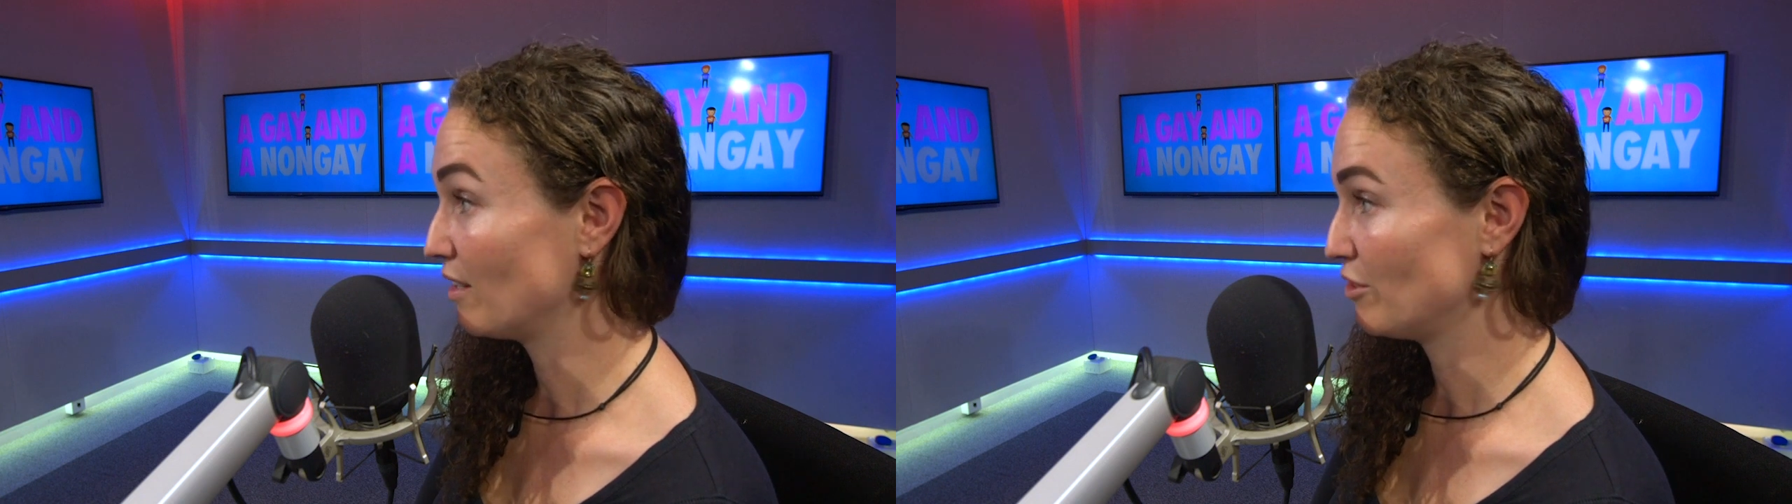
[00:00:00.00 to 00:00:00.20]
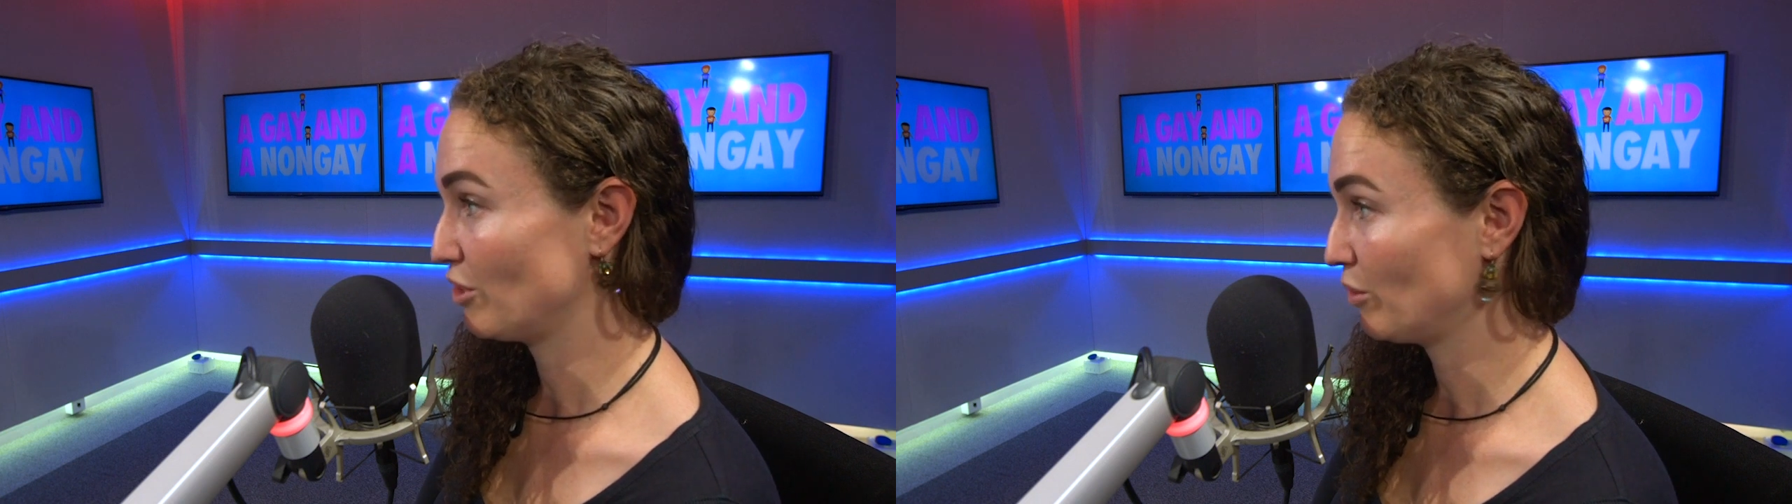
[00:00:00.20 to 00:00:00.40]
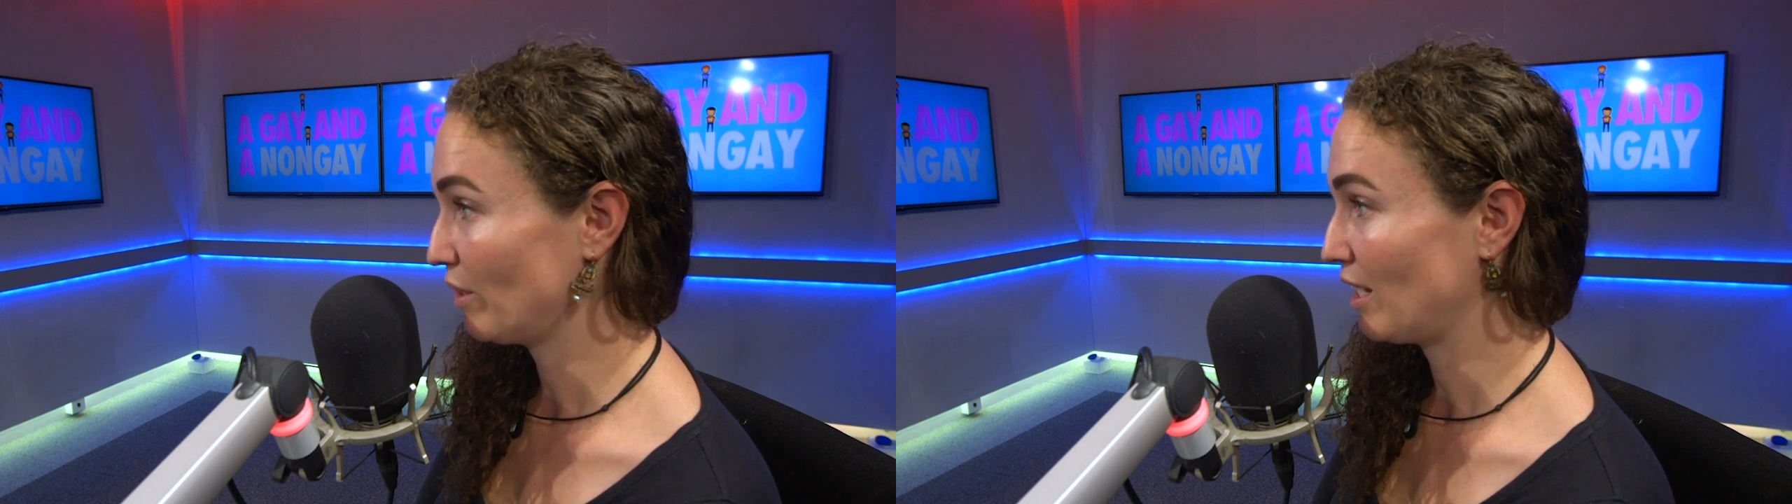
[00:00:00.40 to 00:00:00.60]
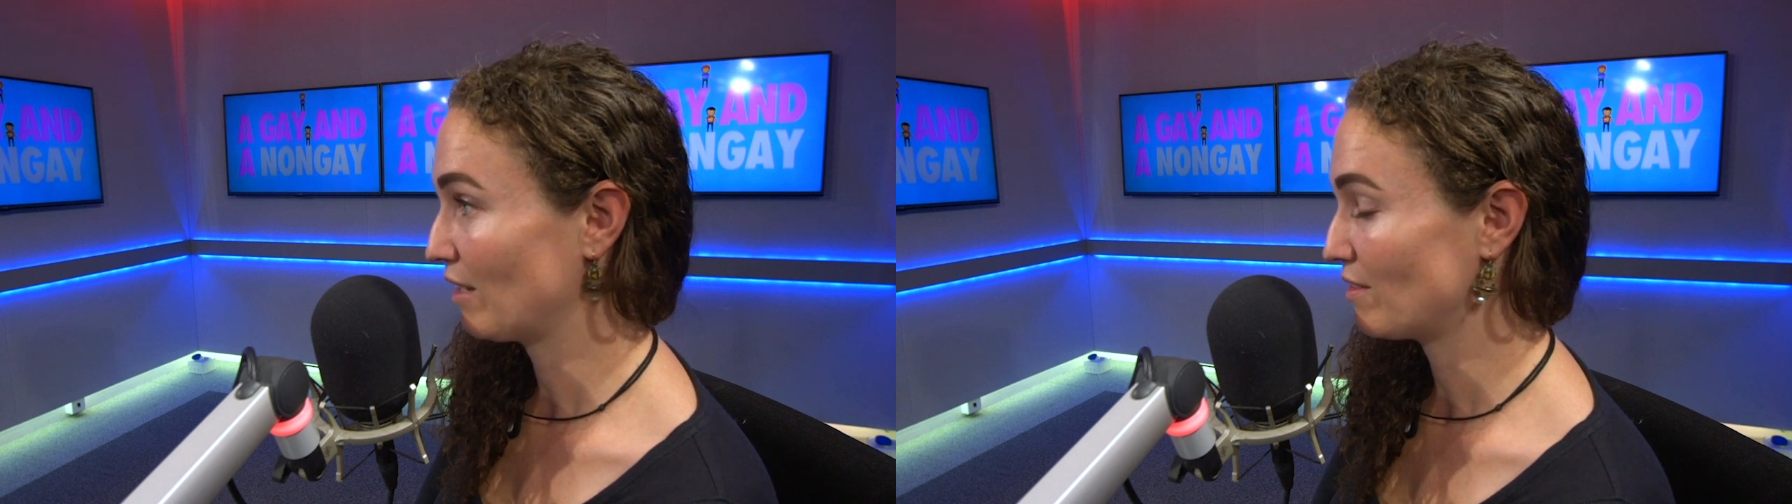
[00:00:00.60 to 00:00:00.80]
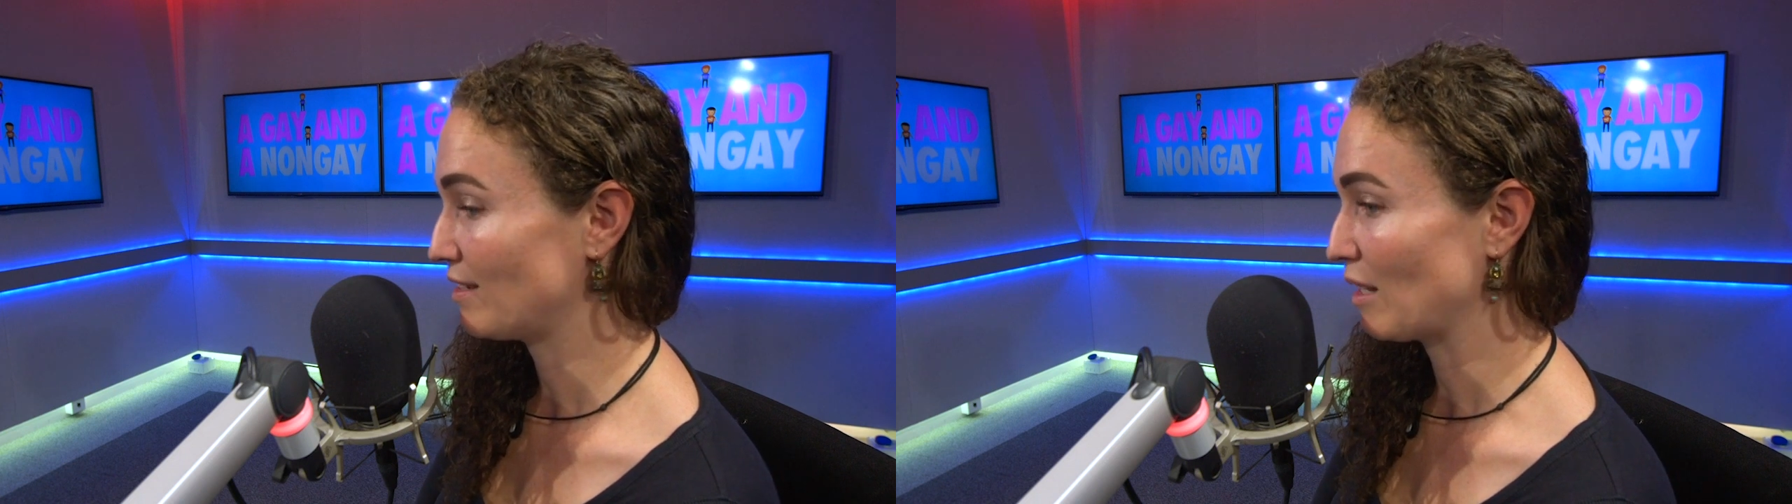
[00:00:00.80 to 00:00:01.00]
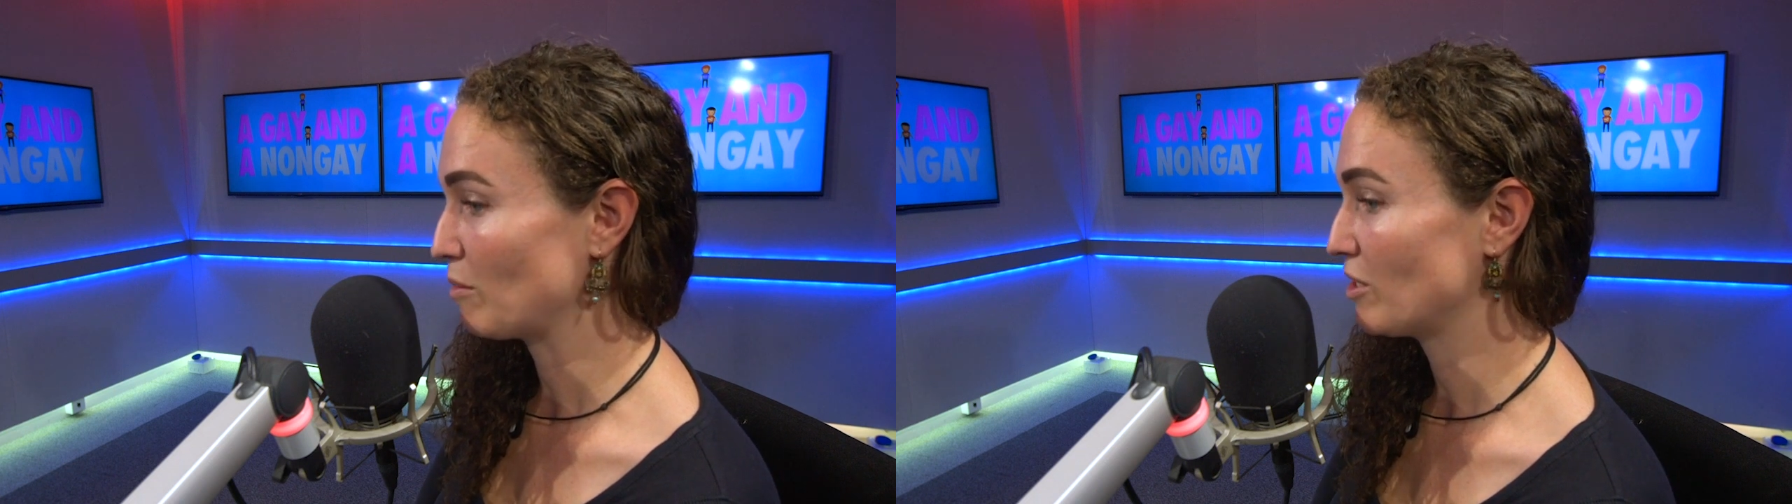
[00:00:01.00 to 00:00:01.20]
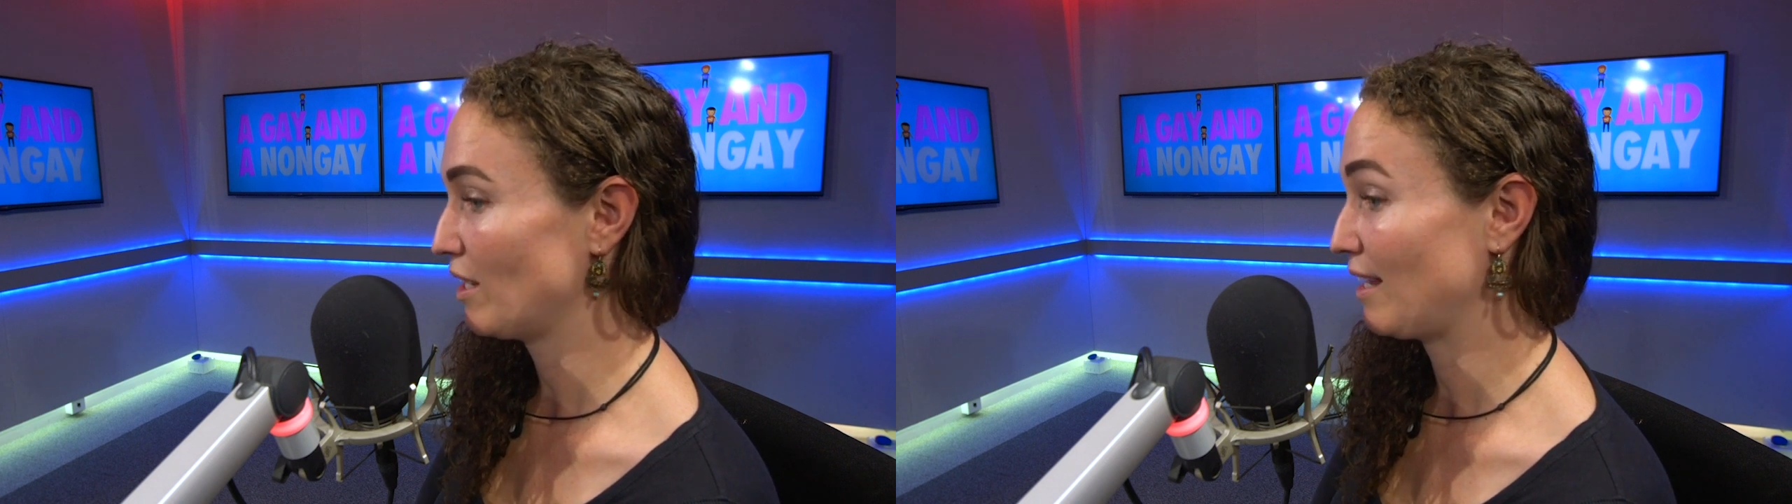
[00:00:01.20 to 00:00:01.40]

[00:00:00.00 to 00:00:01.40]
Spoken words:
undo any of the damage.